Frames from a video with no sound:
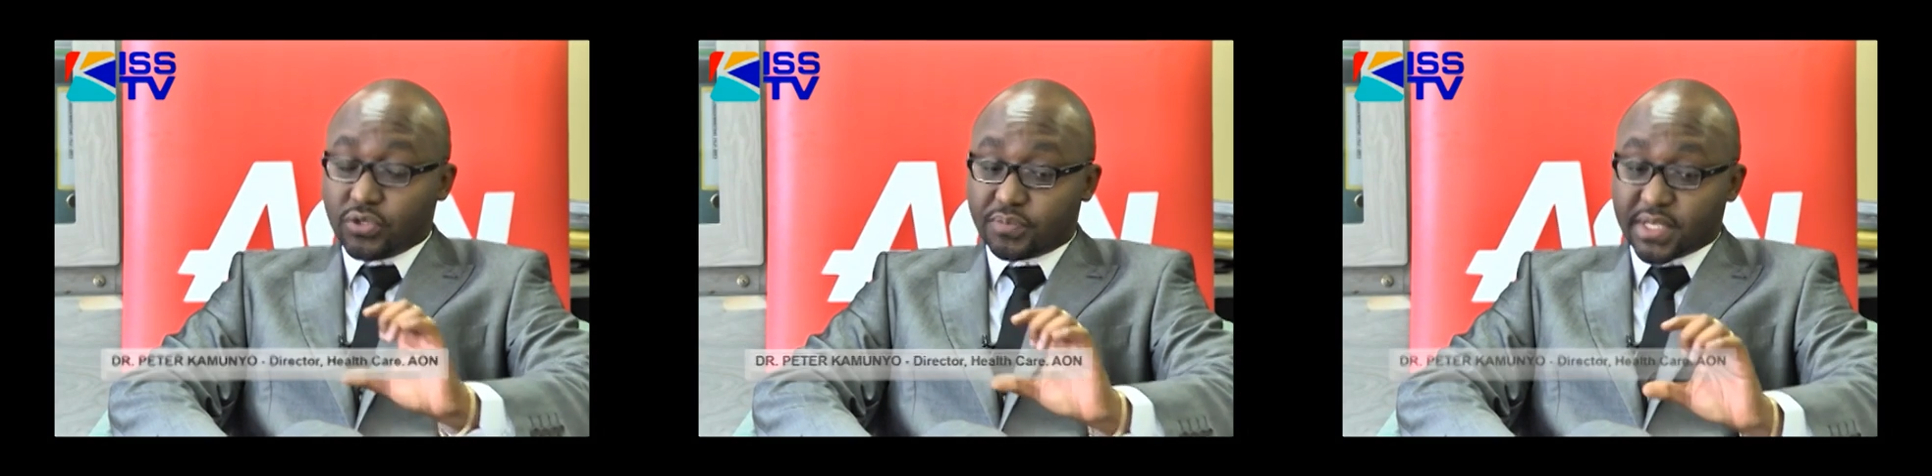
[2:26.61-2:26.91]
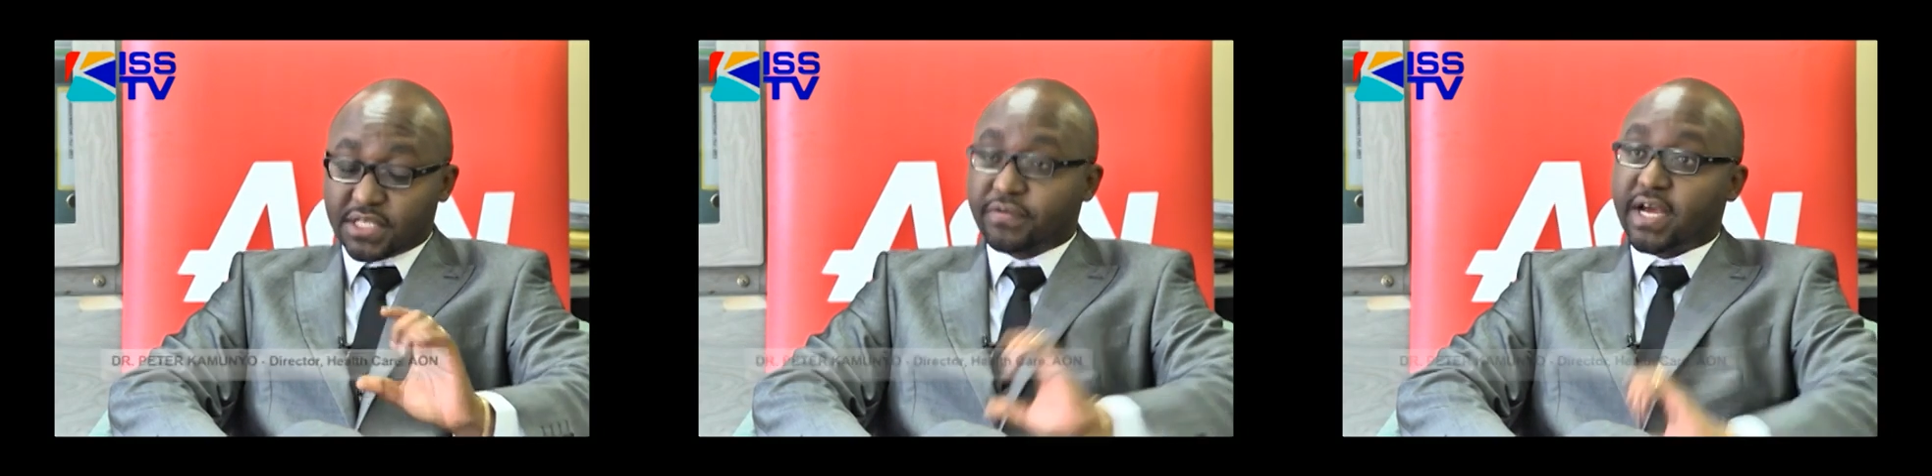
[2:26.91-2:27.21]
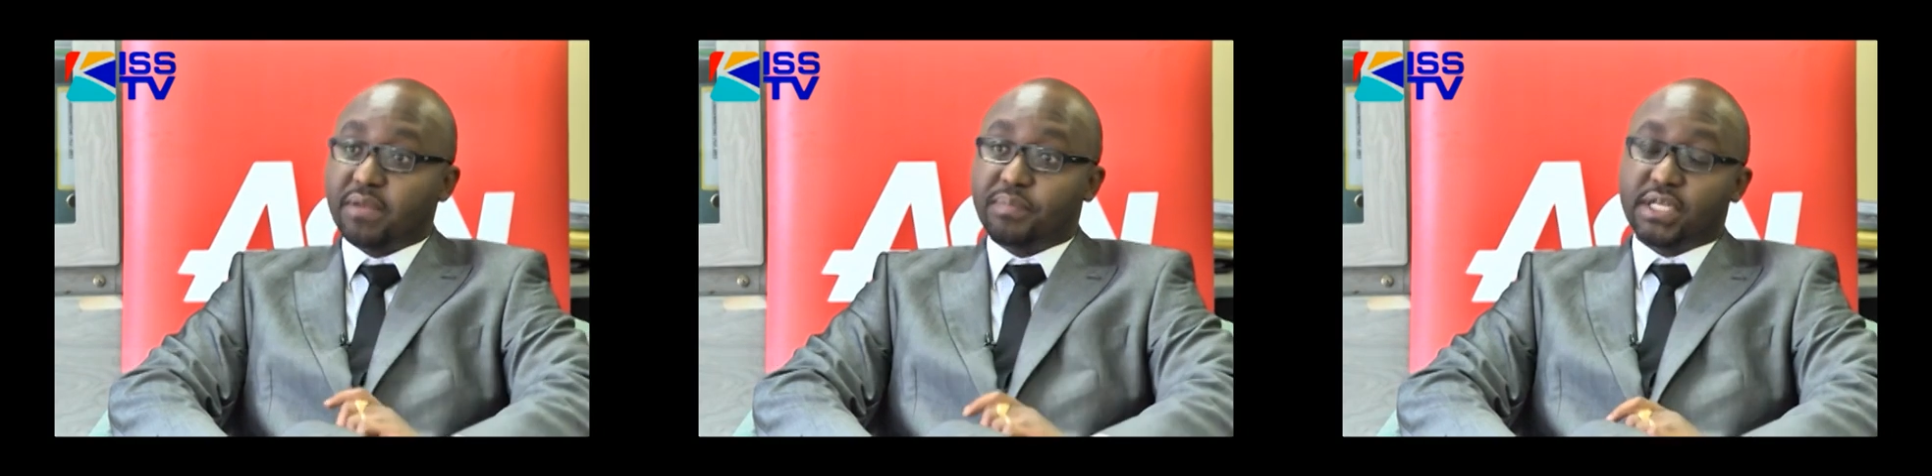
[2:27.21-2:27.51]

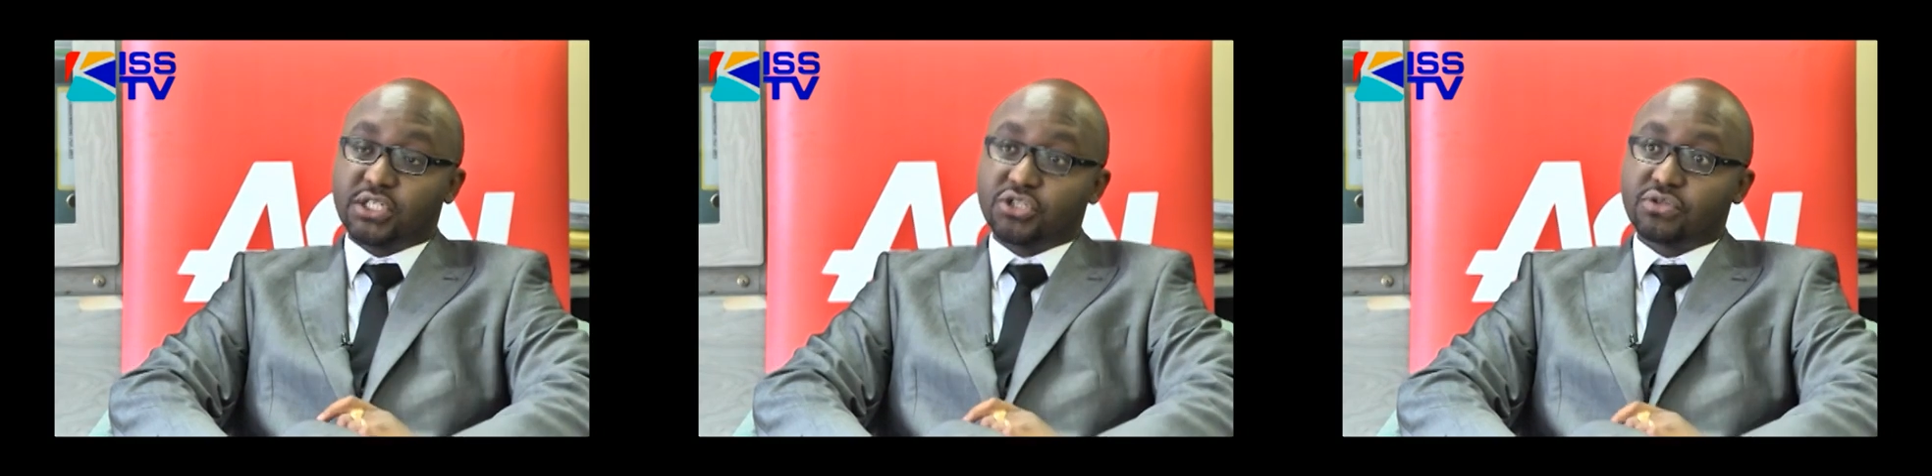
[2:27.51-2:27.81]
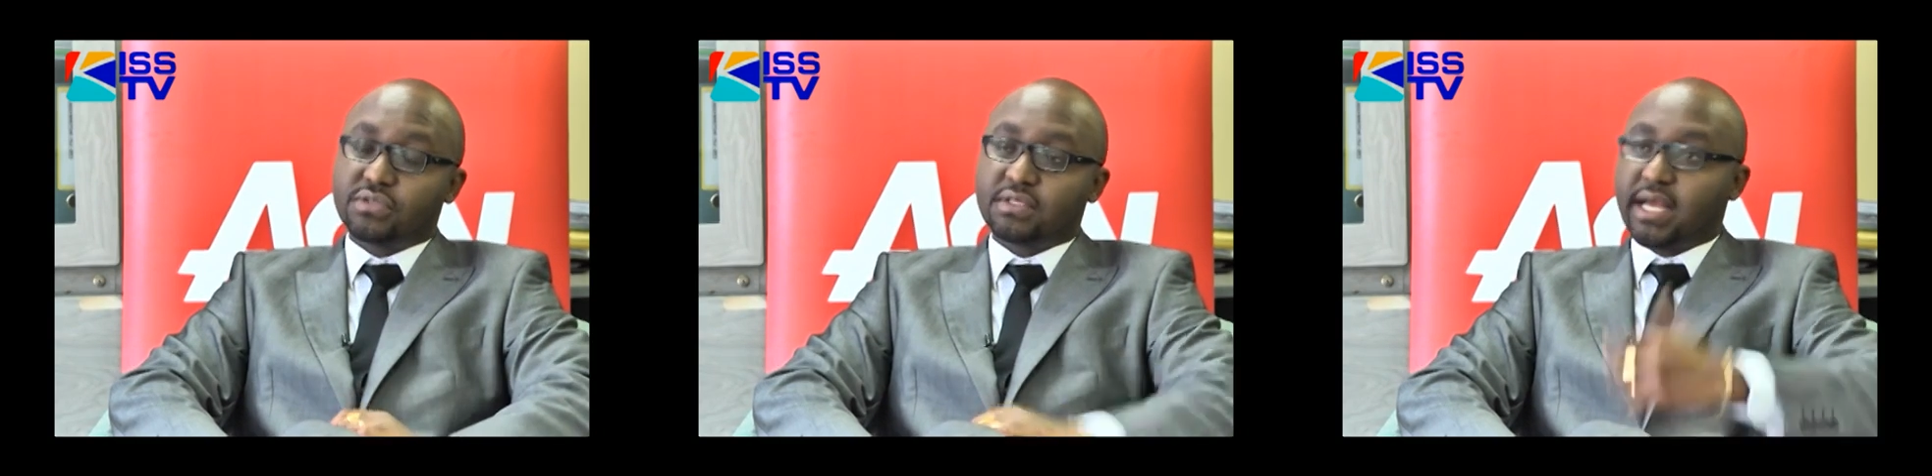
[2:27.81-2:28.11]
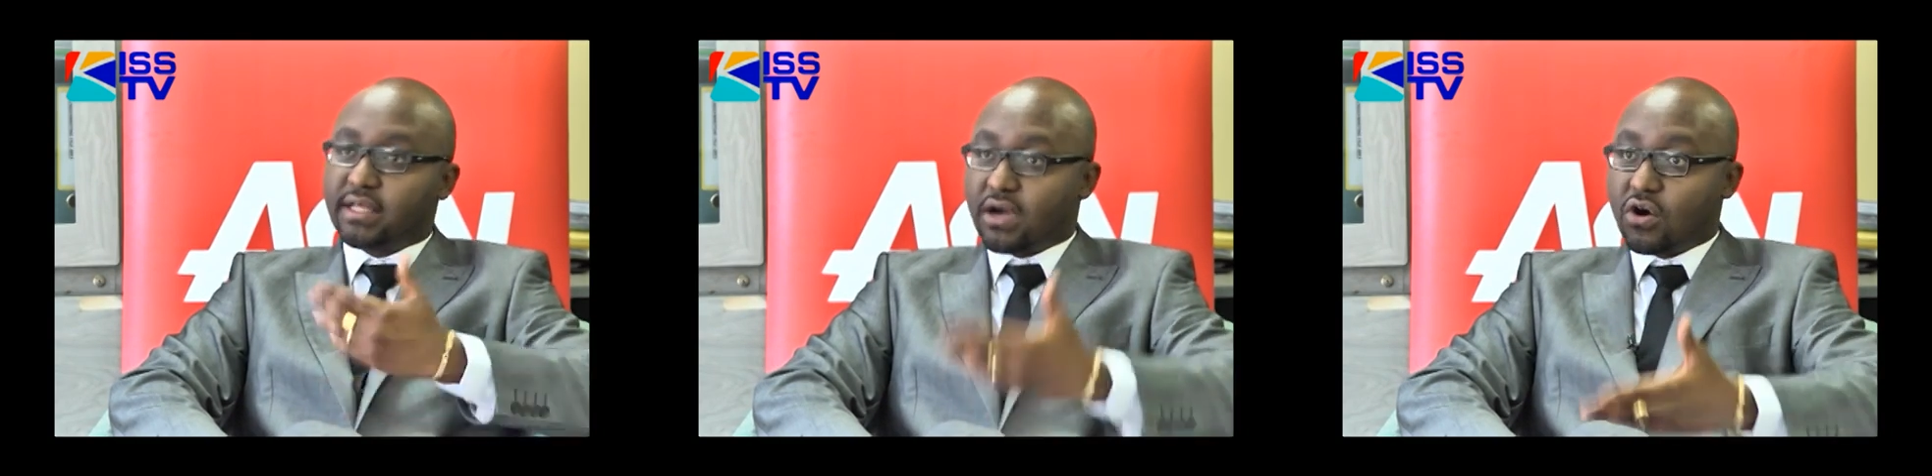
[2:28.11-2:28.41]
specifically pick tissues,
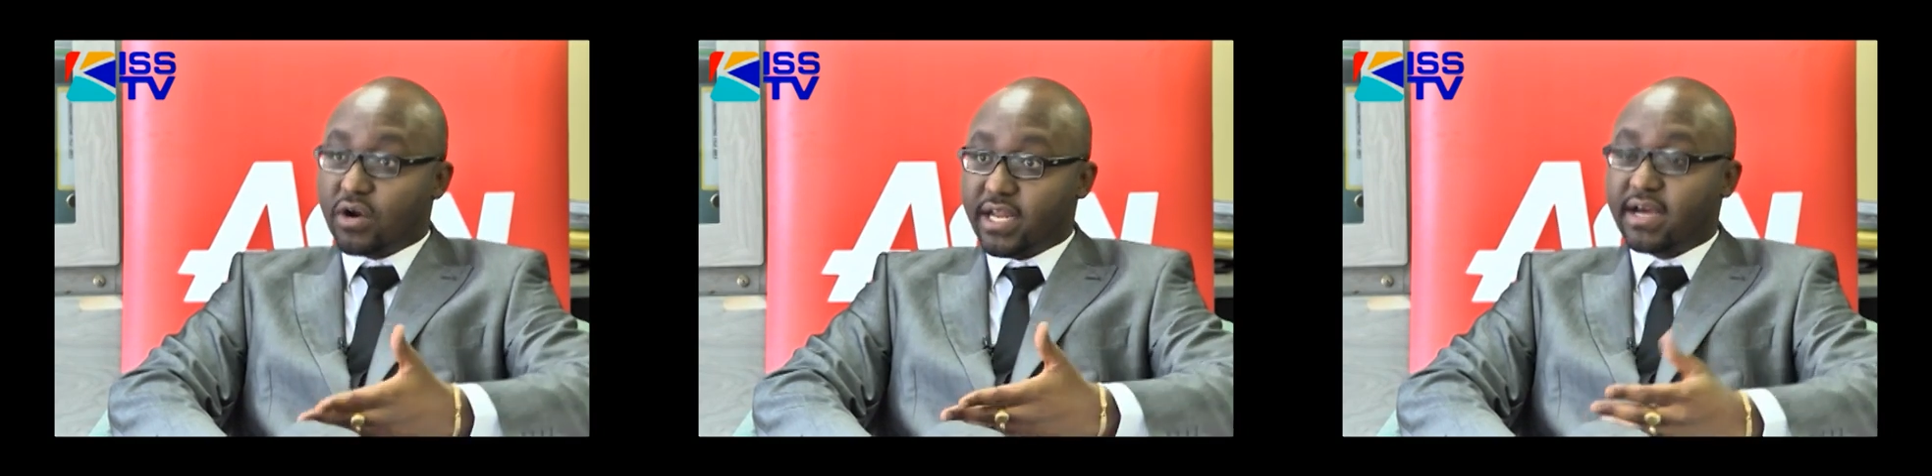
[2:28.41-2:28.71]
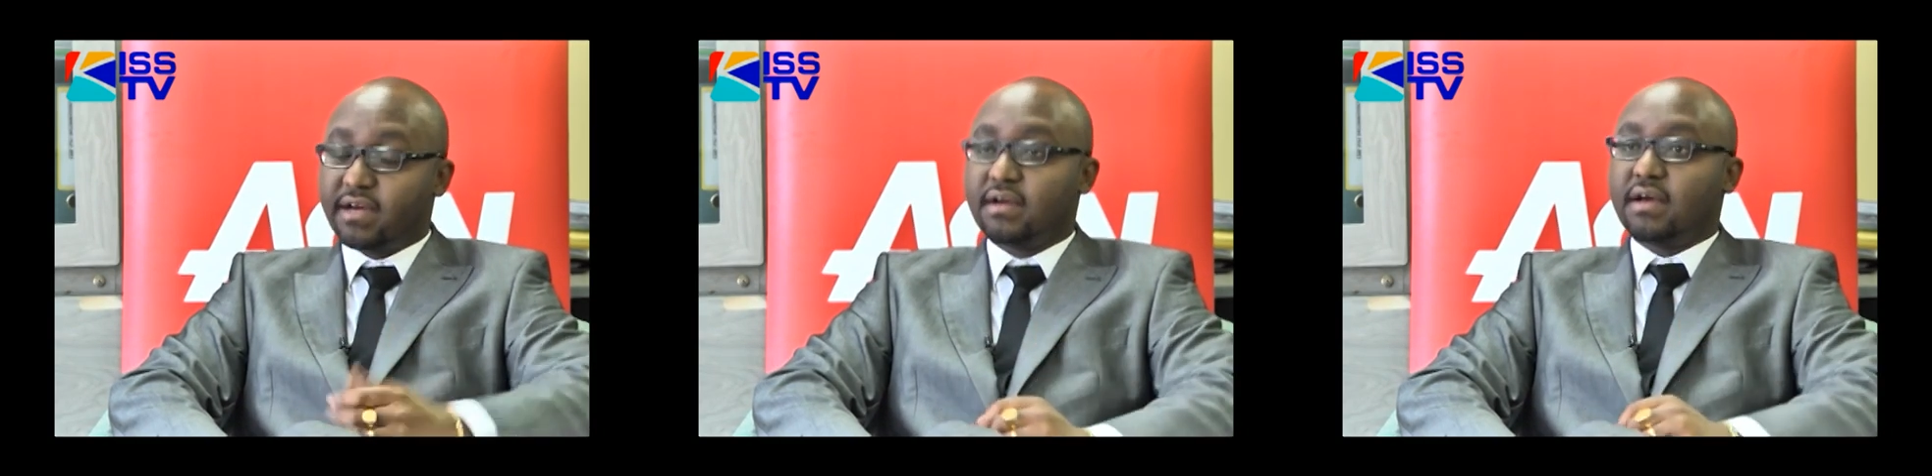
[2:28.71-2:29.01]
like the cornea,